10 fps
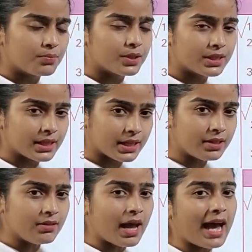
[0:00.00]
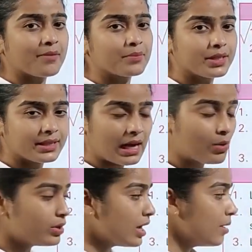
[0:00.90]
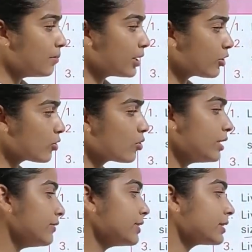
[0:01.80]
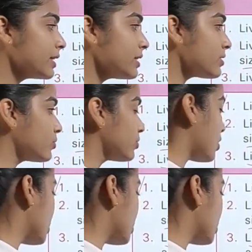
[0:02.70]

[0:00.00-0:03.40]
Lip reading: in and breathe out, but your non-living things do not